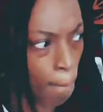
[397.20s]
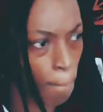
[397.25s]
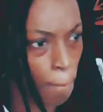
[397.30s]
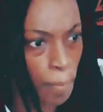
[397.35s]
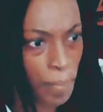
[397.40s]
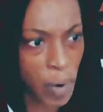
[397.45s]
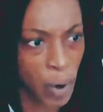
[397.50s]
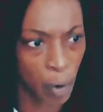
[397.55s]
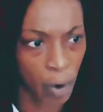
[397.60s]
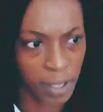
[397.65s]

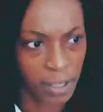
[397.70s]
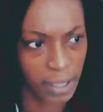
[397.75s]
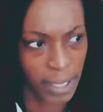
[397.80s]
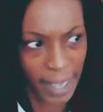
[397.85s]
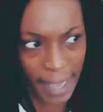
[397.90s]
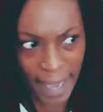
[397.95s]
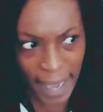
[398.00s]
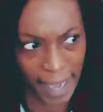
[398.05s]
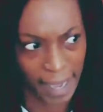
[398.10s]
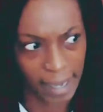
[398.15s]
more
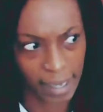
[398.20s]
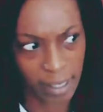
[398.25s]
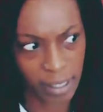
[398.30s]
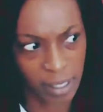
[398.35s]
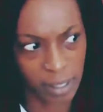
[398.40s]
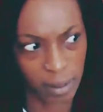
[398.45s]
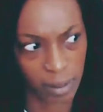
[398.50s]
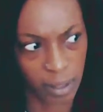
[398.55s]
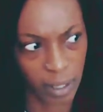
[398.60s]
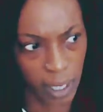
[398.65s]

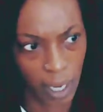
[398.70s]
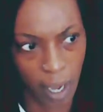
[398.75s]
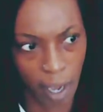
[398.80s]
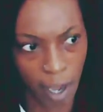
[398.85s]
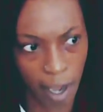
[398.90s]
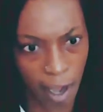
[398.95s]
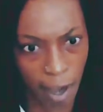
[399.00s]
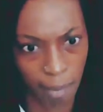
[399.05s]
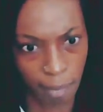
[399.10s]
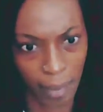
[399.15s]
things
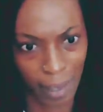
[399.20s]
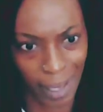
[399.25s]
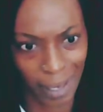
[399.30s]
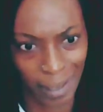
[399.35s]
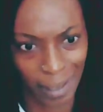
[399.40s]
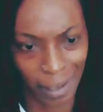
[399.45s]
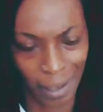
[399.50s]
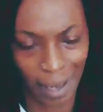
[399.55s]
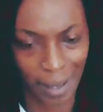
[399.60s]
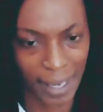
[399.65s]
come in
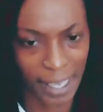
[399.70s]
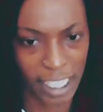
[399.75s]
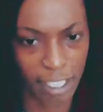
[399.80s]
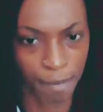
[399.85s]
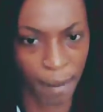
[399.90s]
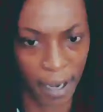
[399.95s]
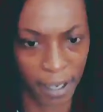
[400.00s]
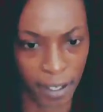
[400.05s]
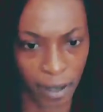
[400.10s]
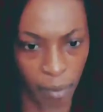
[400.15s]

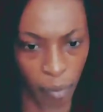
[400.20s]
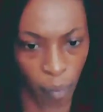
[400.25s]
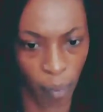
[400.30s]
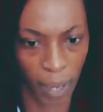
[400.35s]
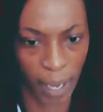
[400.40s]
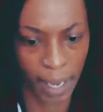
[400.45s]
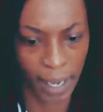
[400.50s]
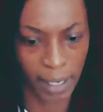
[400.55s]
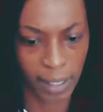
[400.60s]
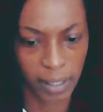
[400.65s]
unexpected
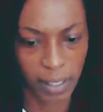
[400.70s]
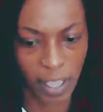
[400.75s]
ways.